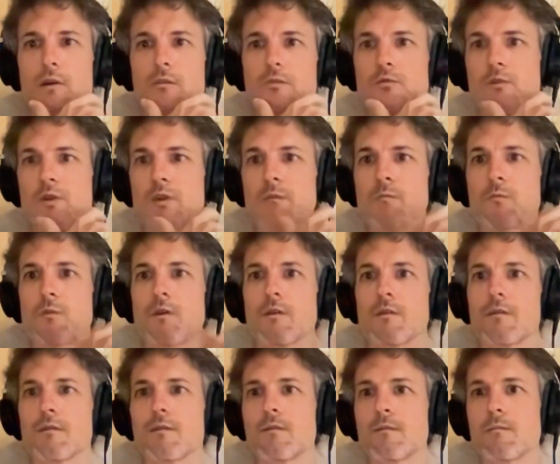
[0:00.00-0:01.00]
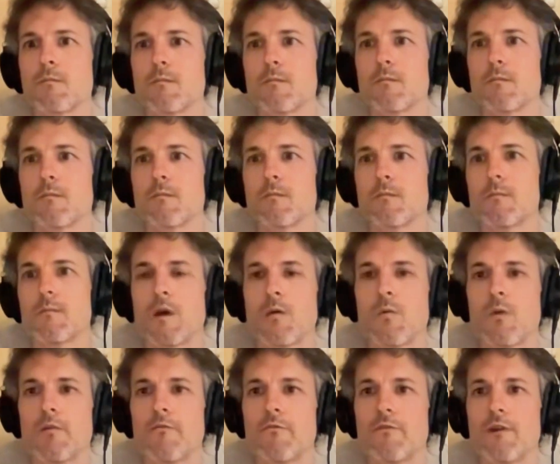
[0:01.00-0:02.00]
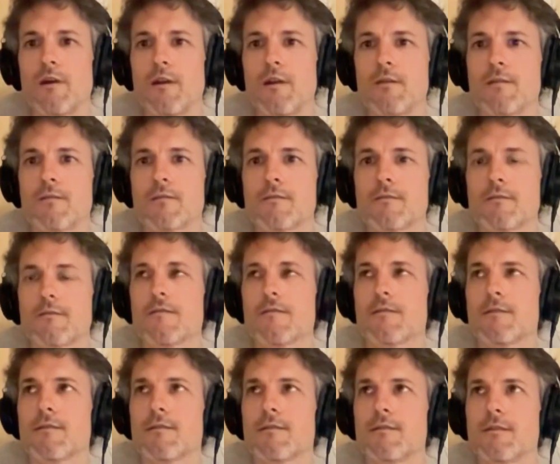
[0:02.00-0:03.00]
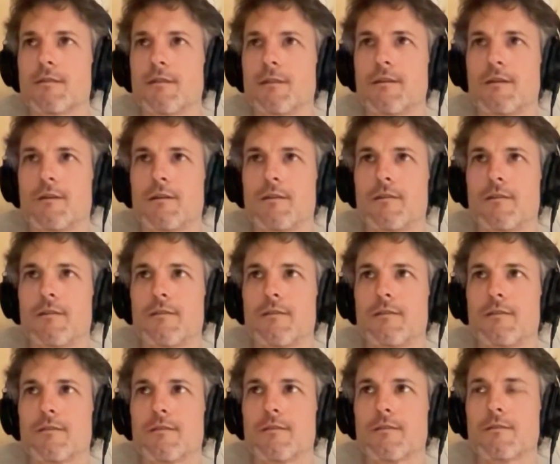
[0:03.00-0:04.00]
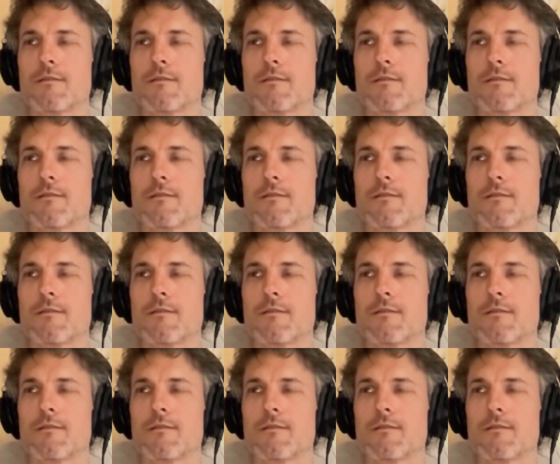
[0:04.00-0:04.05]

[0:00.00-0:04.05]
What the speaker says: dream that my wife had, and